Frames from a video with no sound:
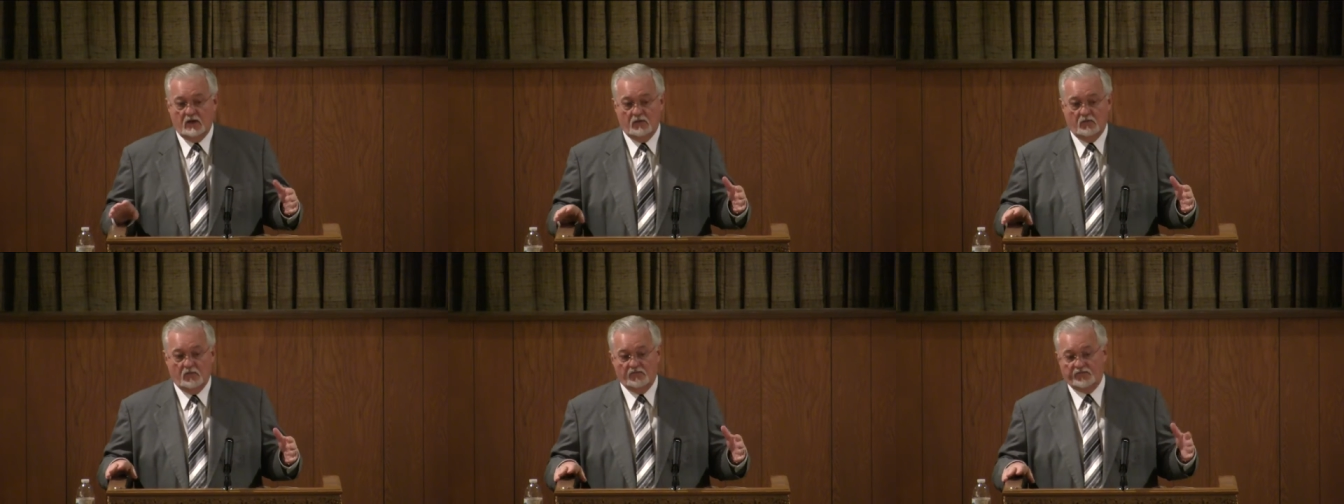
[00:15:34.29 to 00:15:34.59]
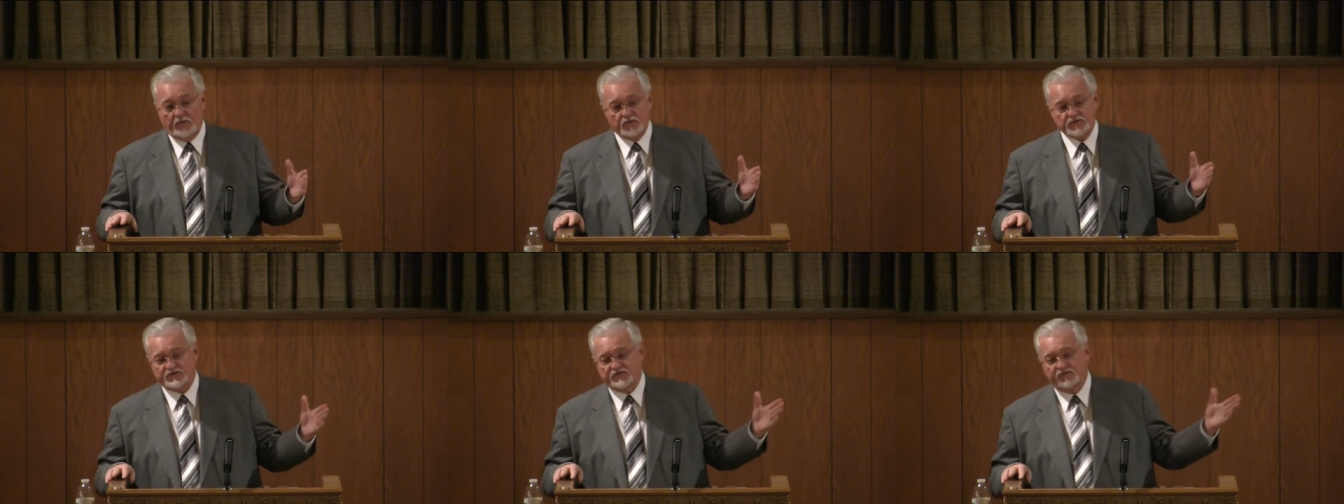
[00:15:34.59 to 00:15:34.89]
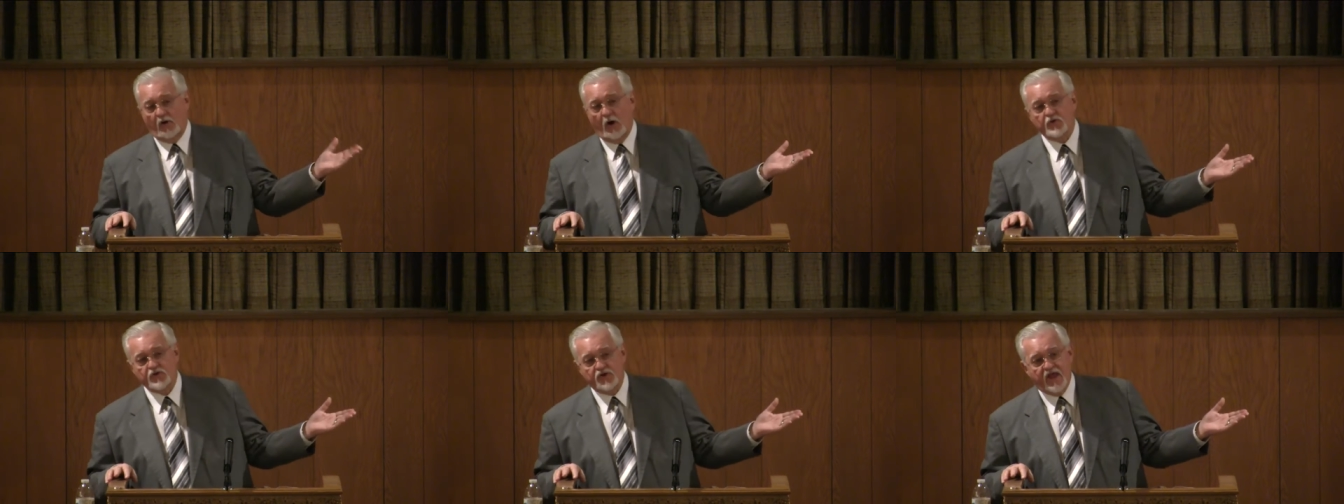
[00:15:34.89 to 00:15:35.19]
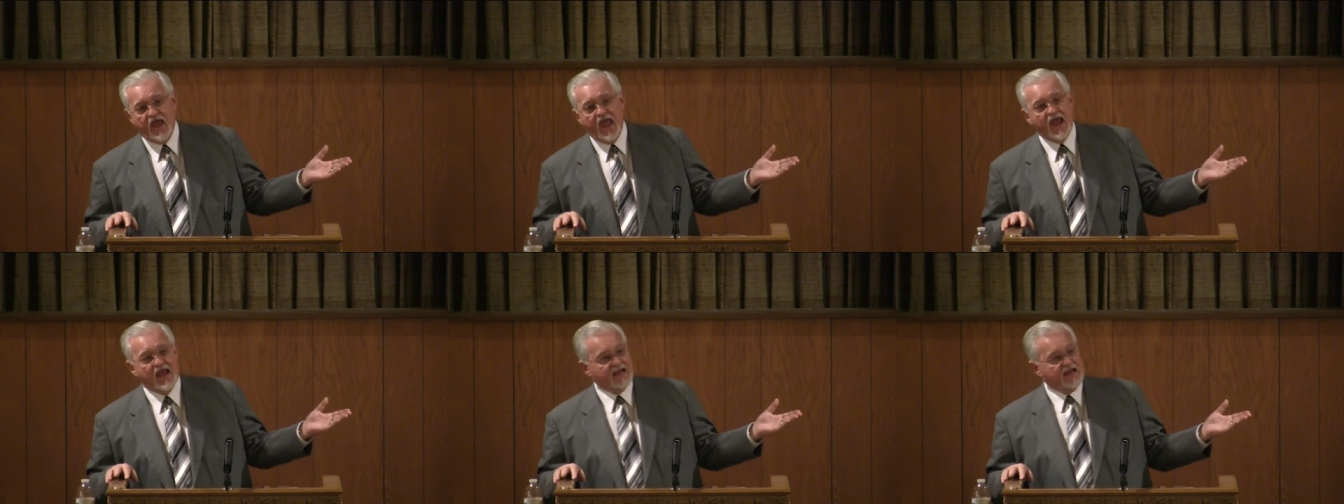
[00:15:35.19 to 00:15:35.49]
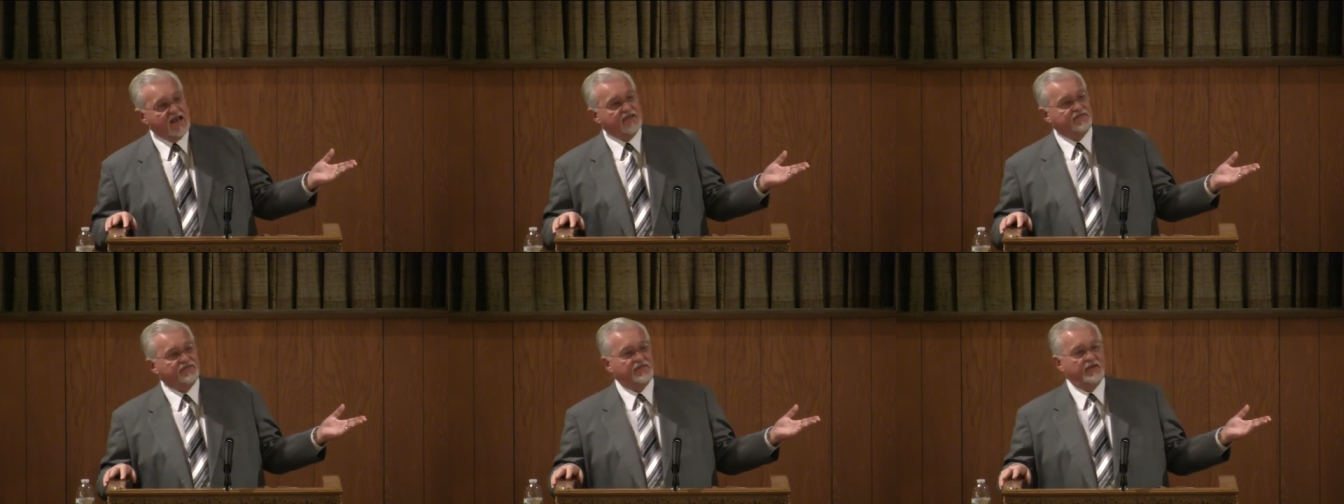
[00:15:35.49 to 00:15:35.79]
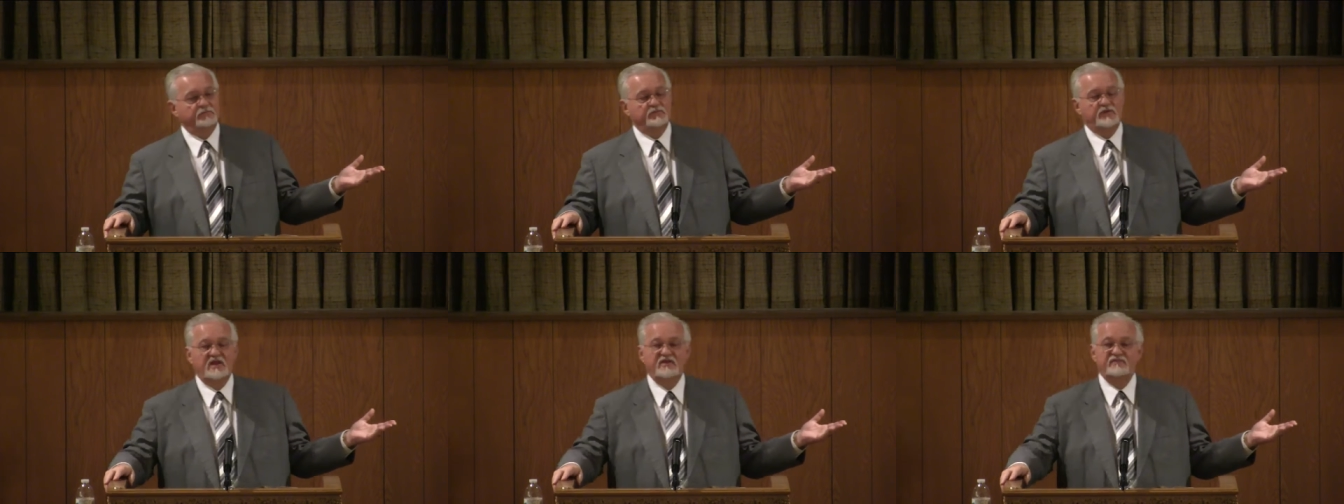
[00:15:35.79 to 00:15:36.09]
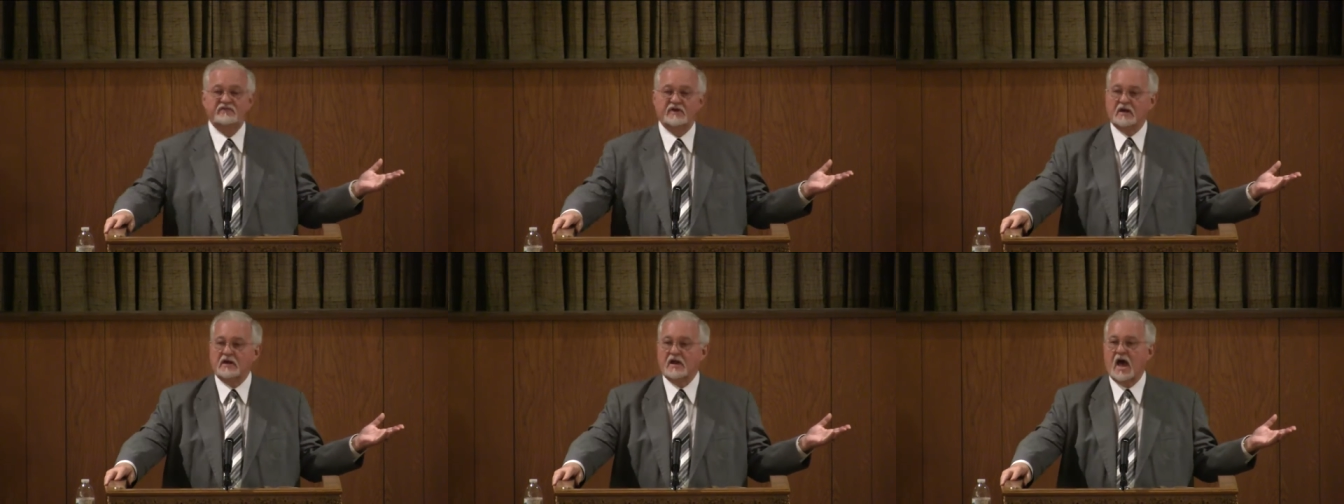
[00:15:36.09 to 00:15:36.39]
Well, first of all, you can't get them to
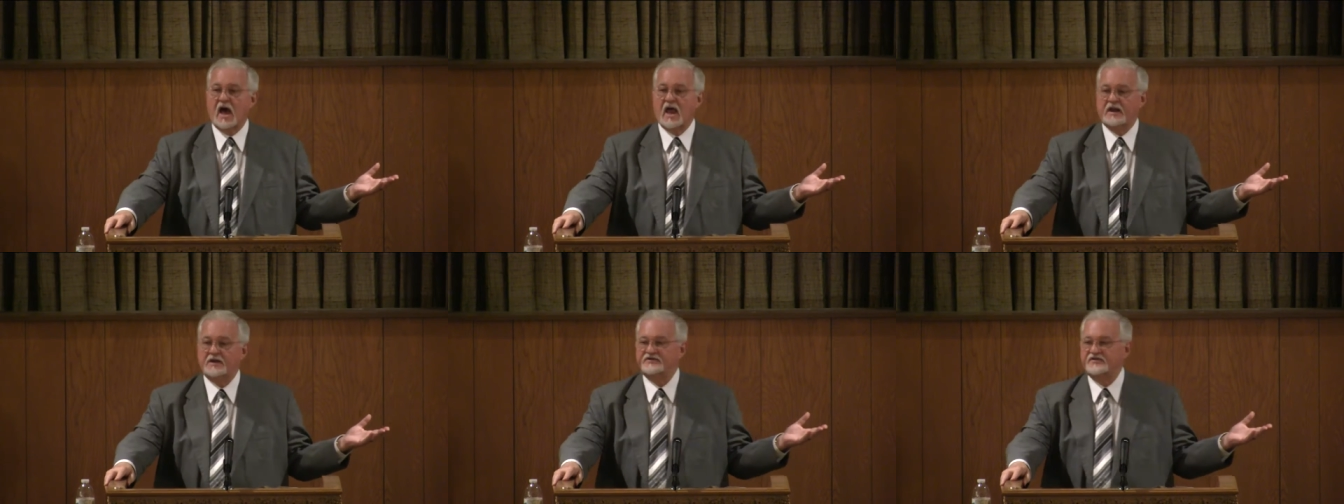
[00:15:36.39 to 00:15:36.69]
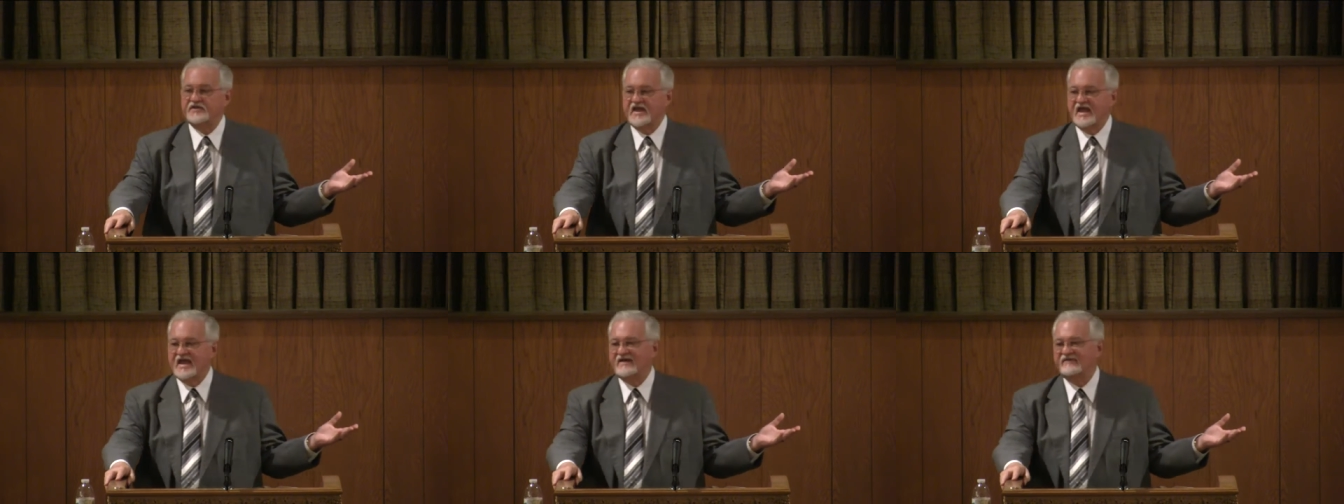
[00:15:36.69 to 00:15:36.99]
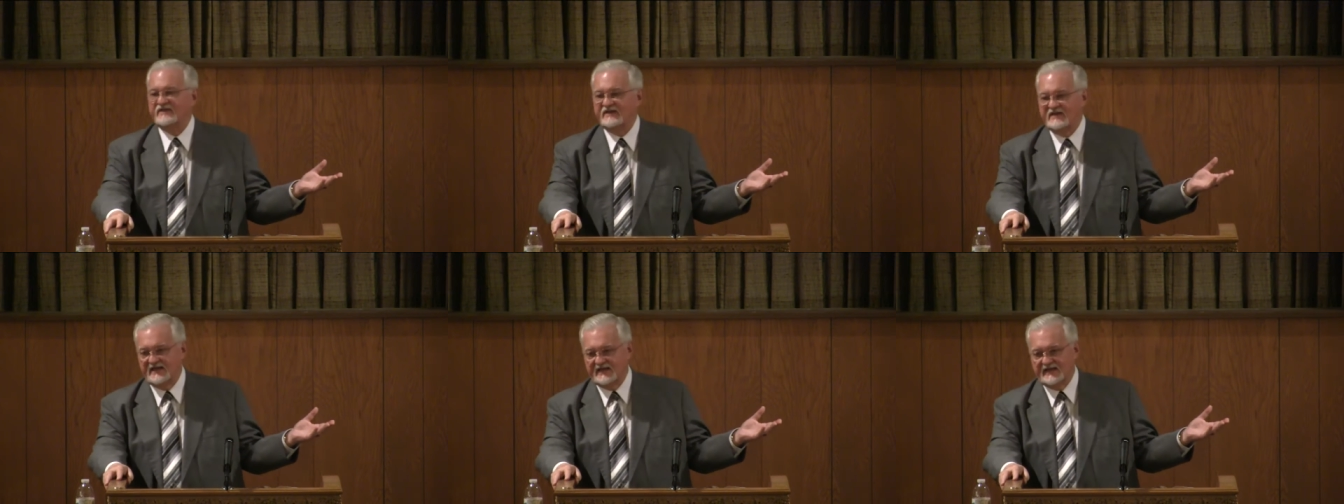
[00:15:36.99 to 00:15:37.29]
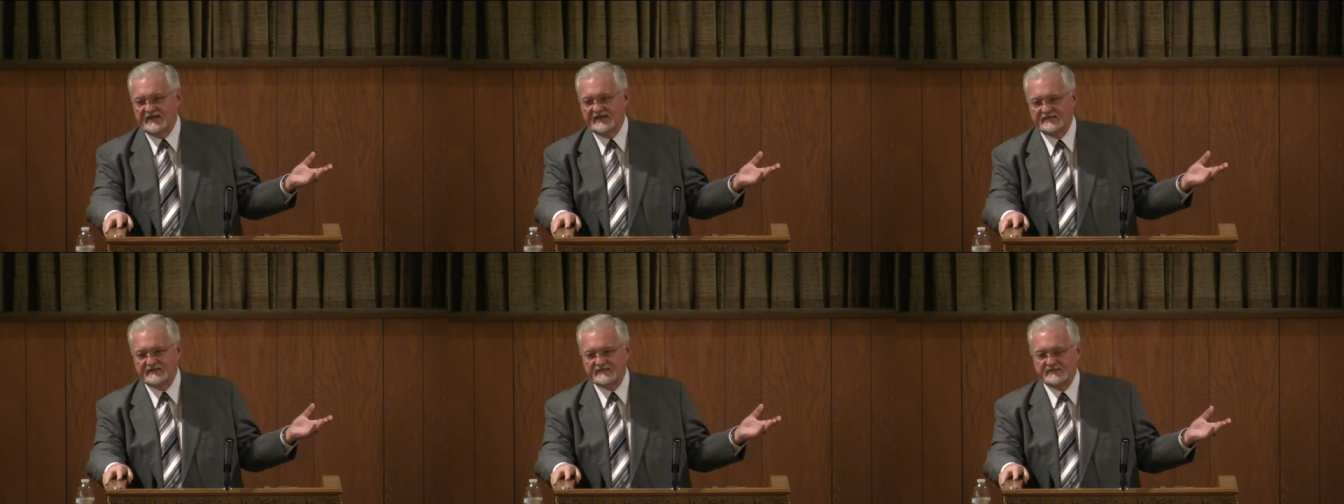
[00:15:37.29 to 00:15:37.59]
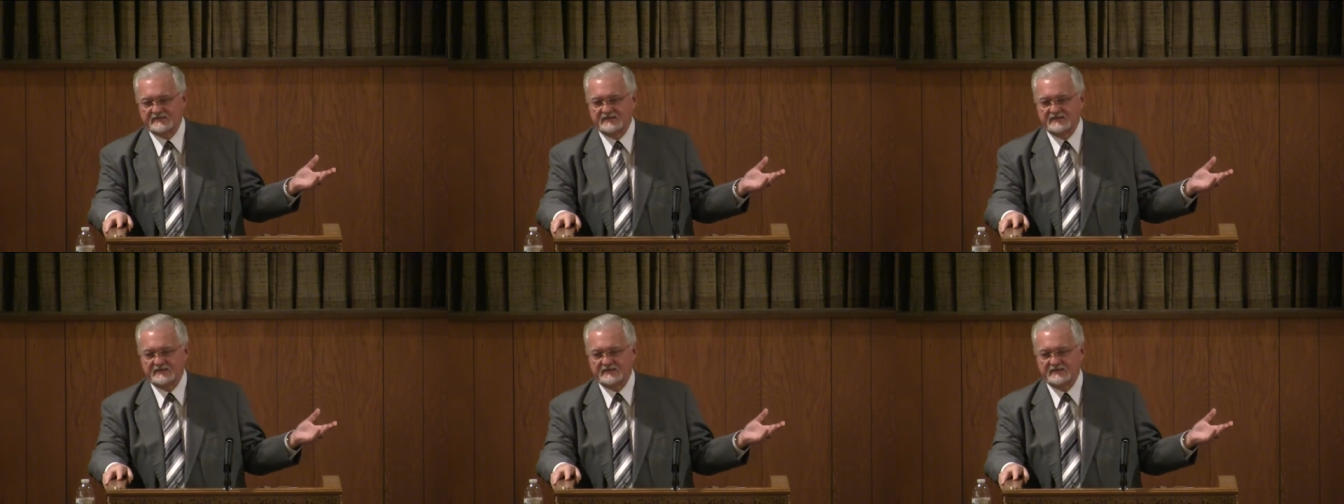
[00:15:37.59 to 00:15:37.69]
even acknowledge the evidence,